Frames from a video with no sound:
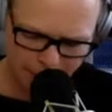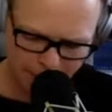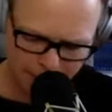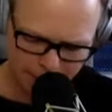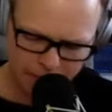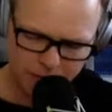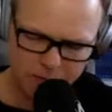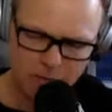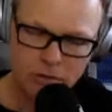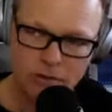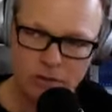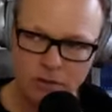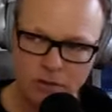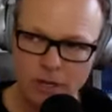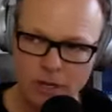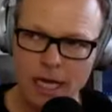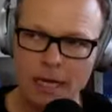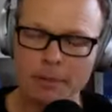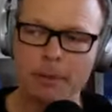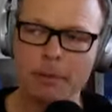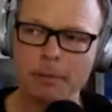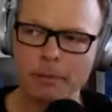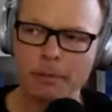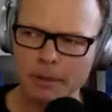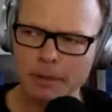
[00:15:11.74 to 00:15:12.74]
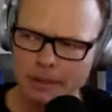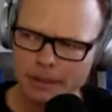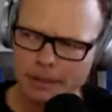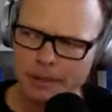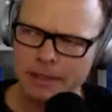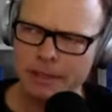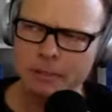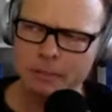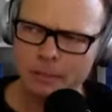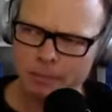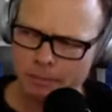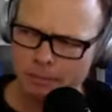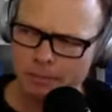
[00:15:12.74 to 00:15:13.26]
I think there's a lot of people
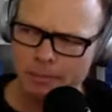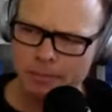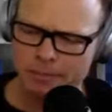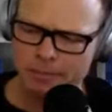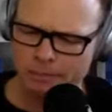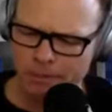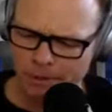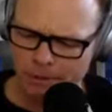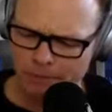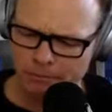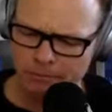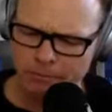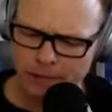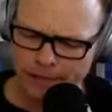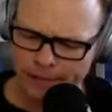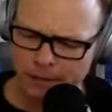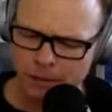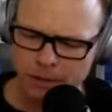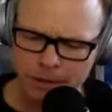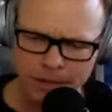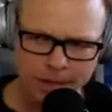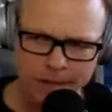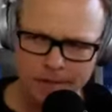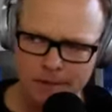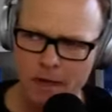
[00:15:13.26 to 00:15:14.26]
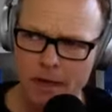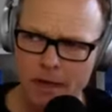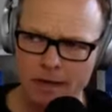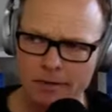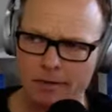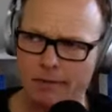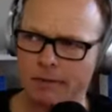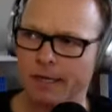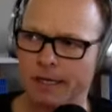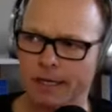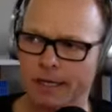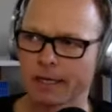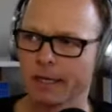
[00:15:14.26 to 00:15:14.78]
listening would be like, okay, Todd,
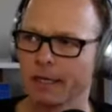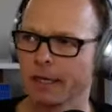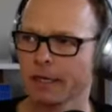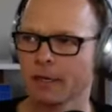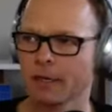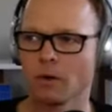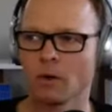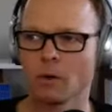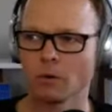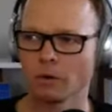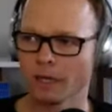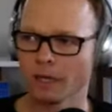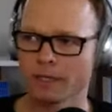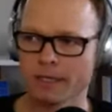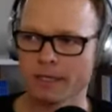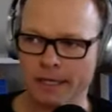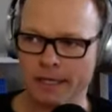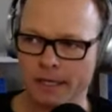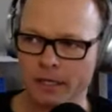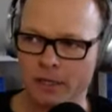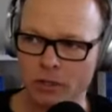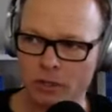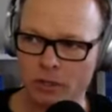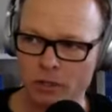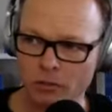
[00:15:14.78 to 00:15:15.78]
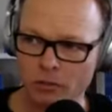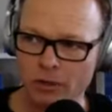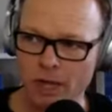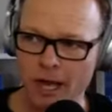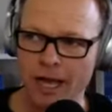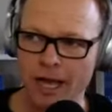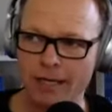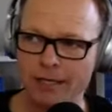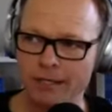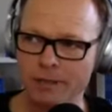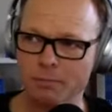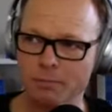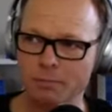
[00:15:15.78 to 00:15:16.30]
like, hold on a second. You
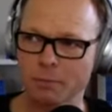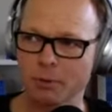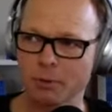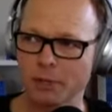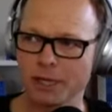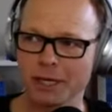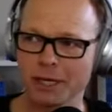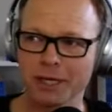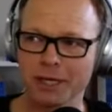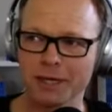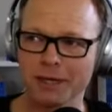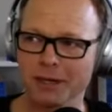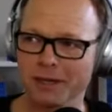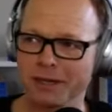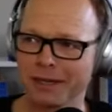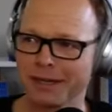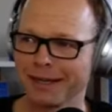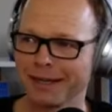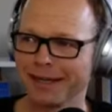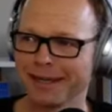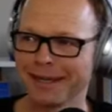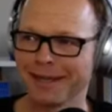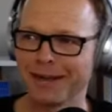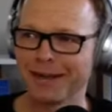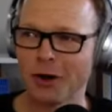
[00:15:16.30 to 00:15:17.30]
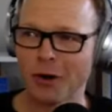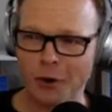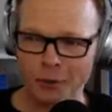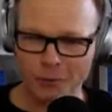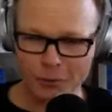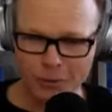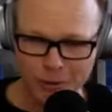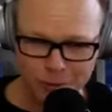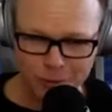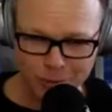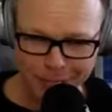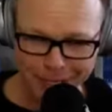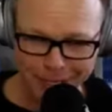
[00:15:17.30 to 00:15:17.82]
guys put in all the
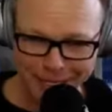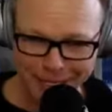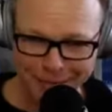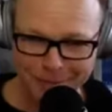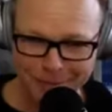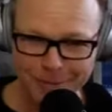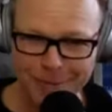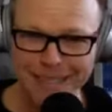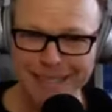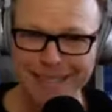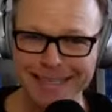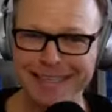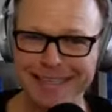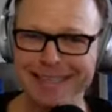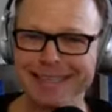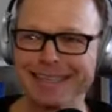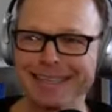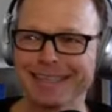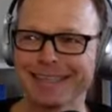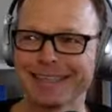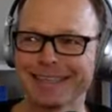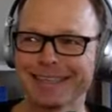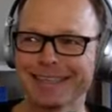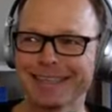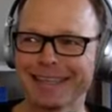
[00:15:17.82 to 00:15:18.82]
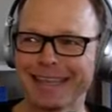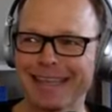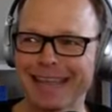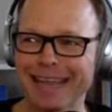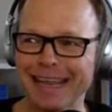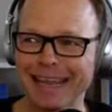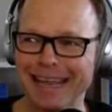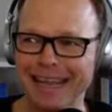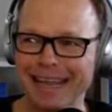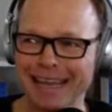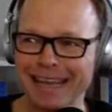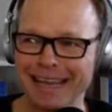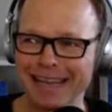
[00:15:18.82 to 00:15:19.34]
sweat equity
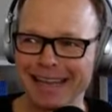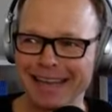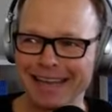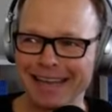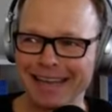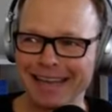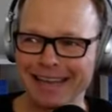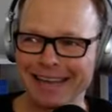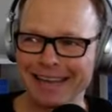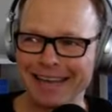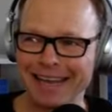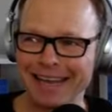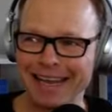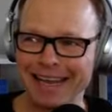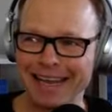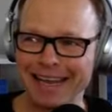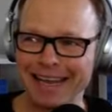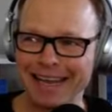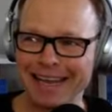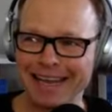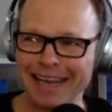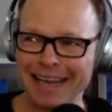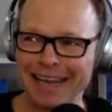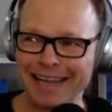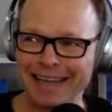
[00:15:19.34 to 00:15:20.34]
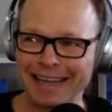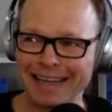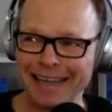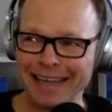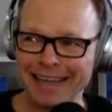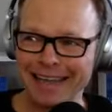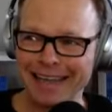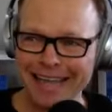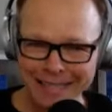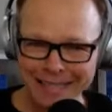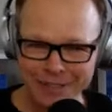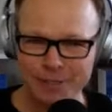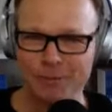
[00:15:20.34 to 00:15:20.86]
and and and
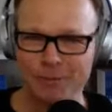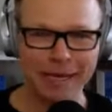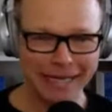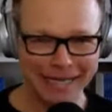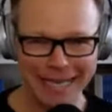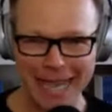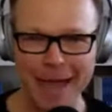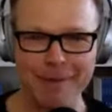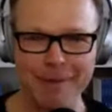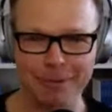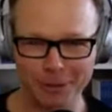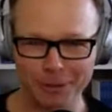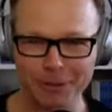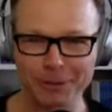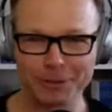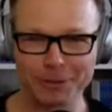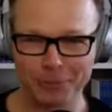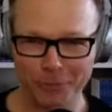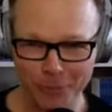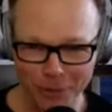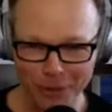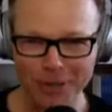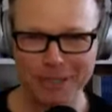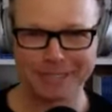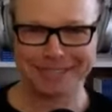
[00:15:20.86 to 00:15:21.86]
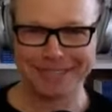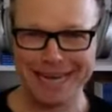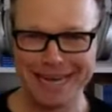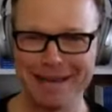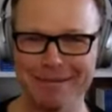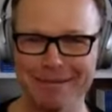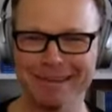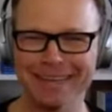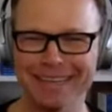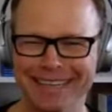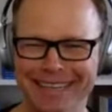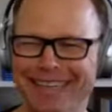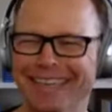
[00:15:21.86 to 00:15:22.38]
and that's the way capitalism works
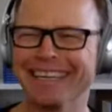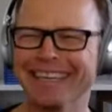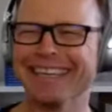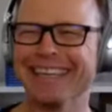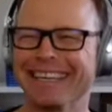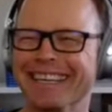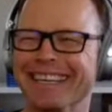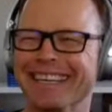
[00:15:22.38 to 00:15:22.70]
damn it